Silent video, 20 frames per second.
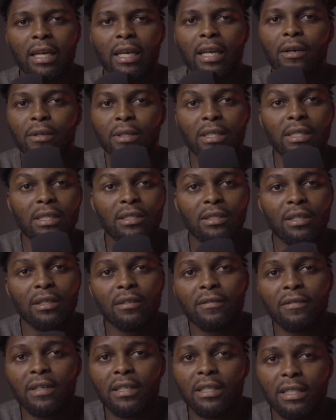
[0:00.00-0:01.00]
Now, this is not
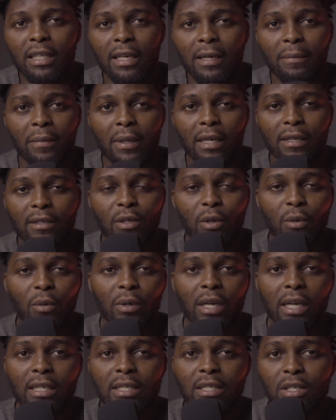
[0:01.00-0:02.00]
the first time that
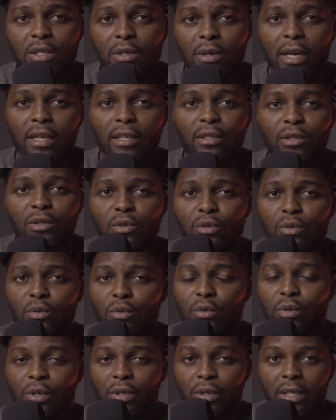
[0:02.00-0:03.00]
someone has tried
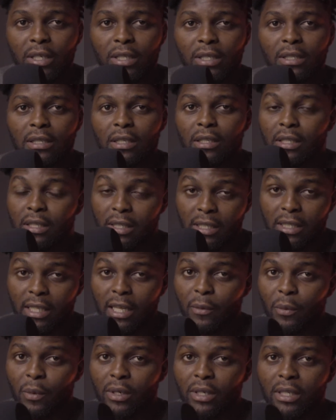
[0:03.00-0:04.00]
to create a
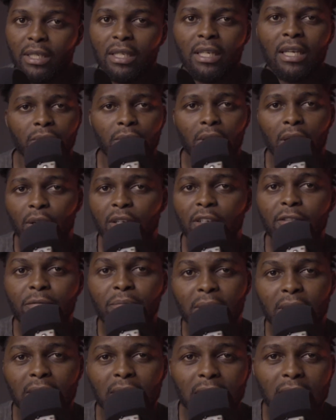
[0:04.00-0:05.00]
digital money. Now, if
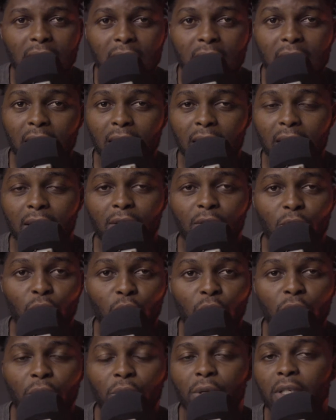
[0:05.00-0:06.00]
person A,
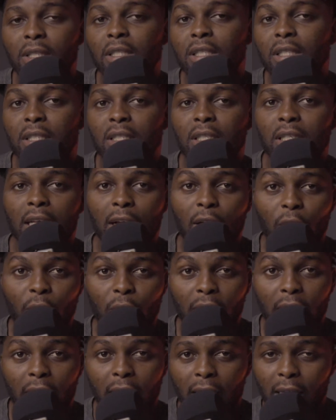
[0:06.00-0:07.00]
who creates digital
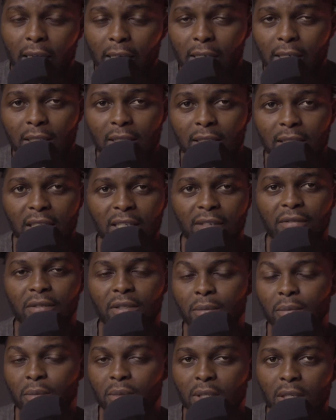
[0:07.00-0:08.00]
coin X,
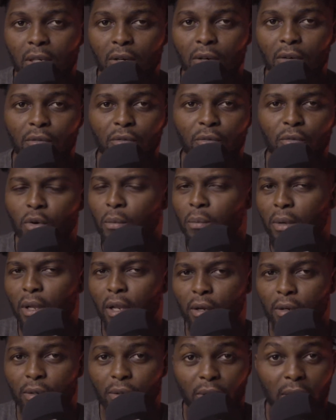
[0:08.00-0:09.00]
gifts himself $1
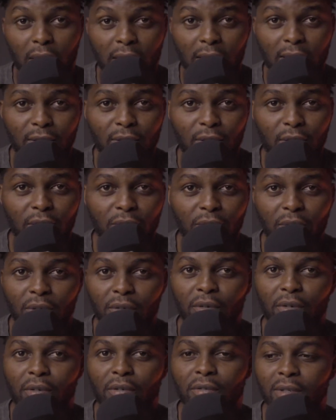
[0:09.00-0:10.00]
million just for the
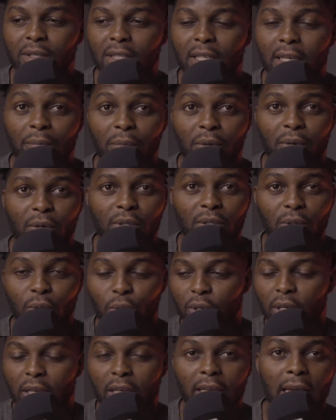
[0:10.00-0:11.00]
fun of it, and because,
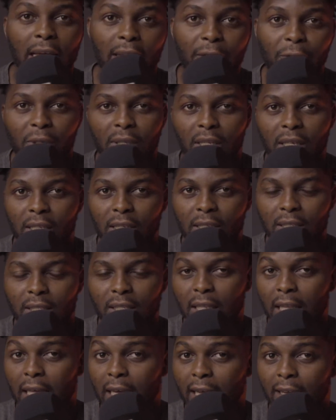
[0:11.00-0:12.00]
okay, I created this
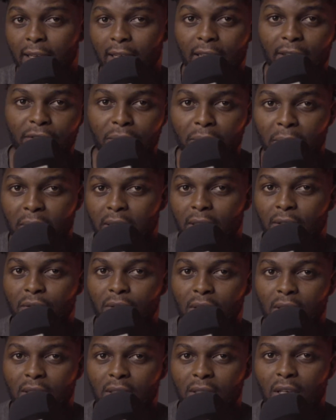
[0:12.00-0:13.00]
thing, I can gift myself
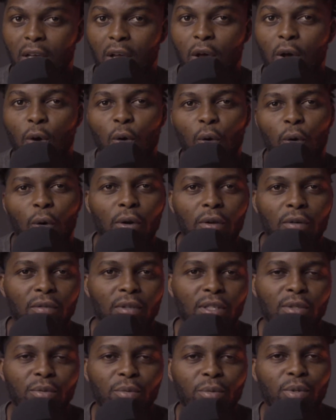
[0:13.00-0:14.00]
this, all of
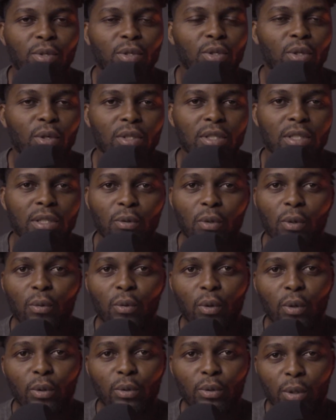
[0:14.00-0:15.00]
this will result in what we
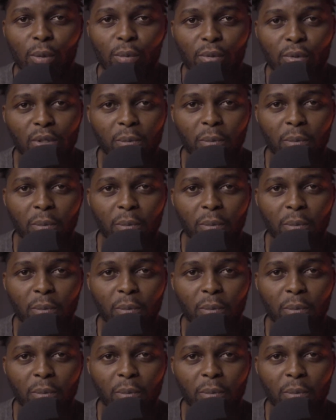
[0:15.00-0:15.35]
call double